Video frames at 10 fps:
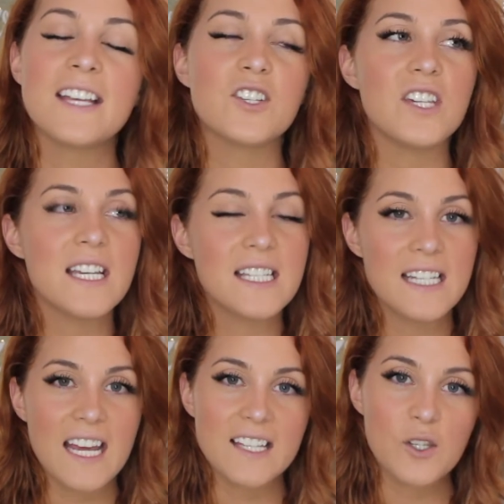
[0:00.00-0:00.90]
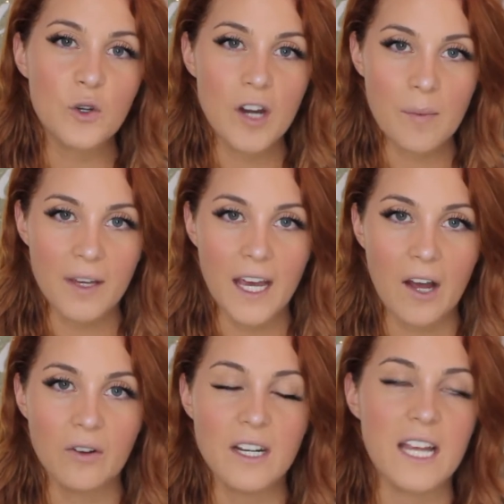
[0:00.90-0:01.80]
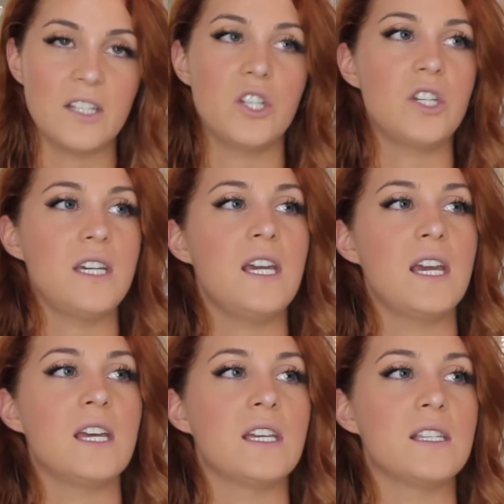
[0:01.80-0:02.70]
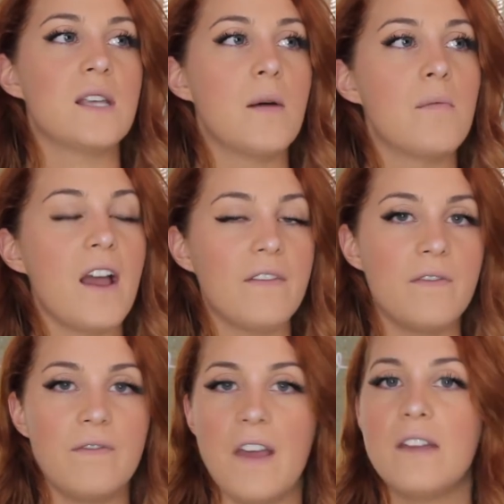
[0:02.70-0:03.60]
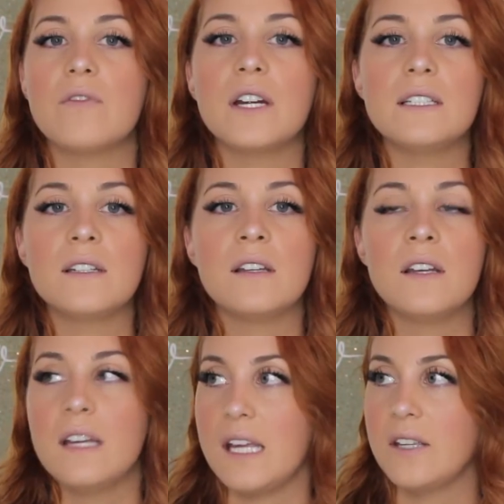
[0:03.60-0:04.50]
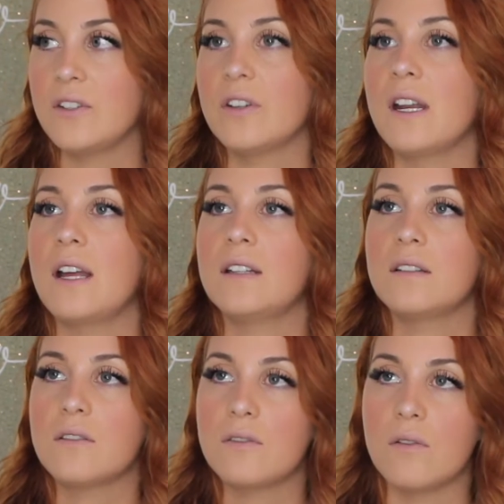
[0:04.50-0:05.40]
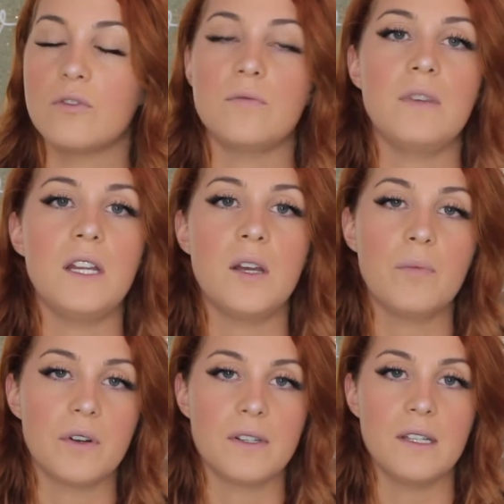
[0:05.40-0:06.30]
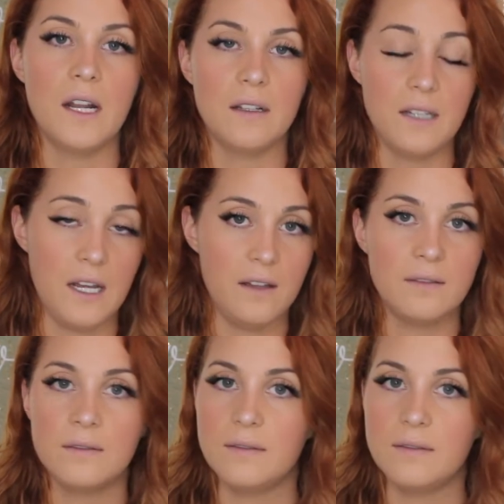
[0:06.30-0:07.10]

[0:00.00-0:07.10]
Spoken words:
She is an Instagram account, and she is my favorite internet social media personality